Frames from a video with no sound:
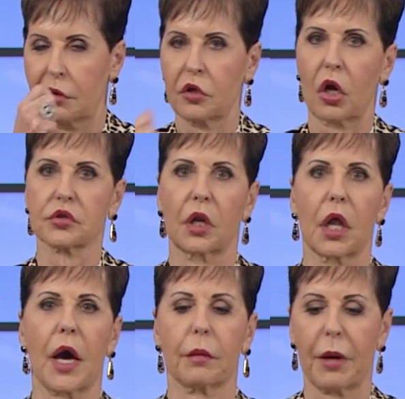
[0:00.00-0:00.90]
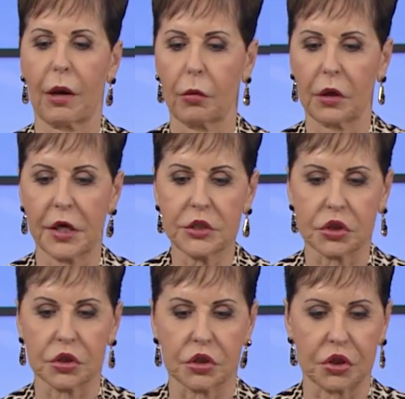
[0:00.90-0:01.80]
Talks a lot about
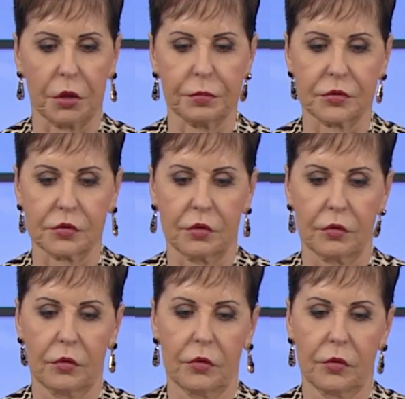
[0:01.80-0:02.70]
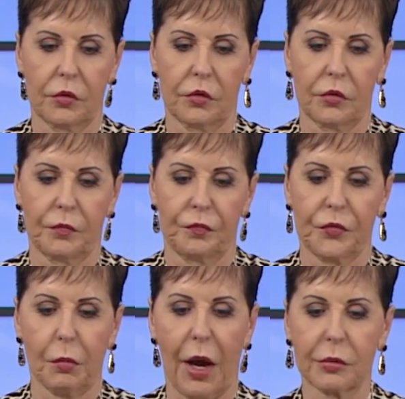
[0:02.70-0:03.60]
relationships.
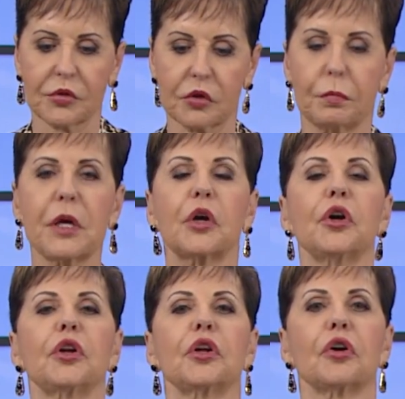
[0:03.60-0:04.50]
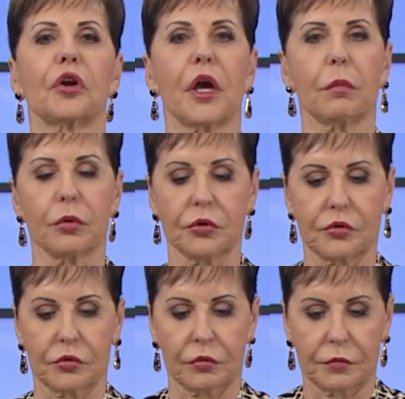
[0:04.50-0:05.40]
The Bible says, be good to your
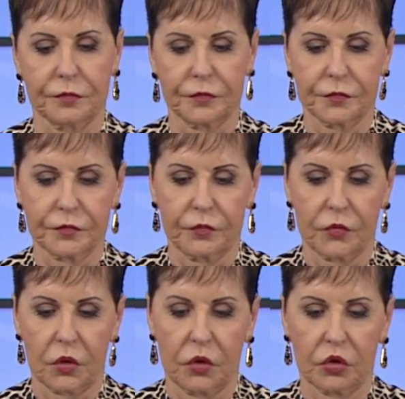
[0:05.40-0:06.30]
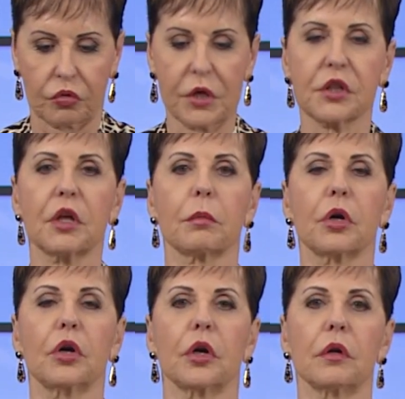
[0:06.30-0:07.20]
neighbors. Treat them
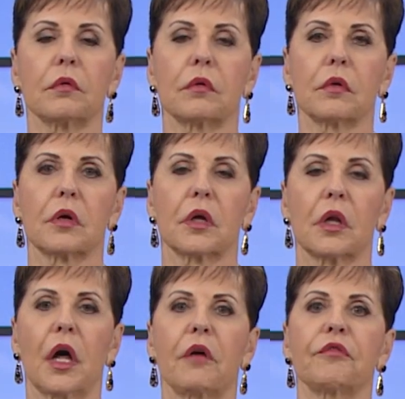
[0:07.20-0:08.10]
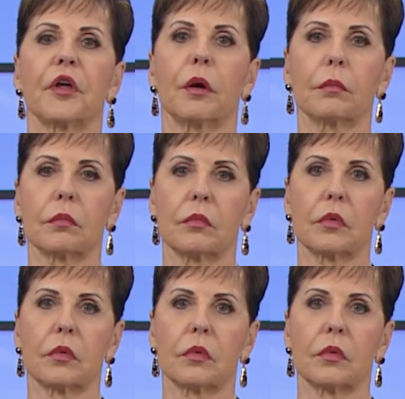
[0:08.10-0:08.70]
good. Love them.